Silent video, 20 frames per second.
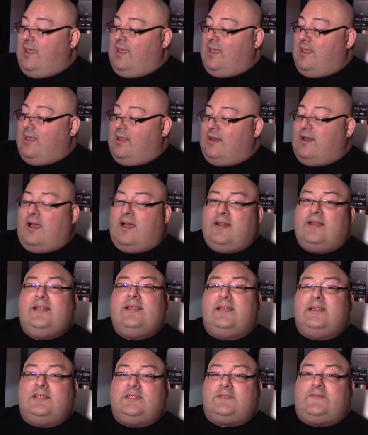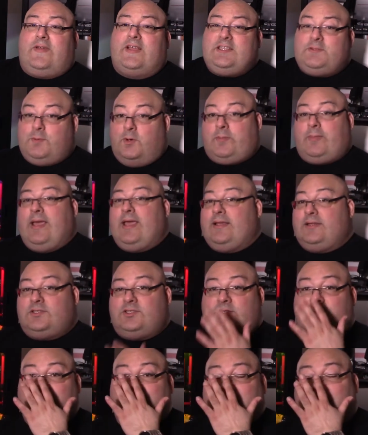and on his Facebook
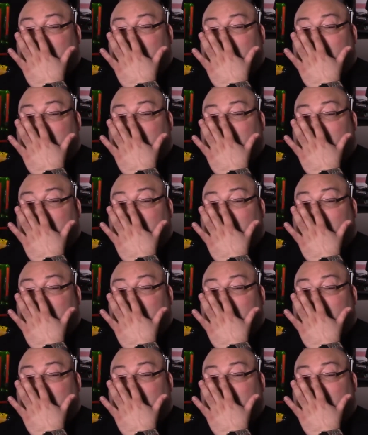page.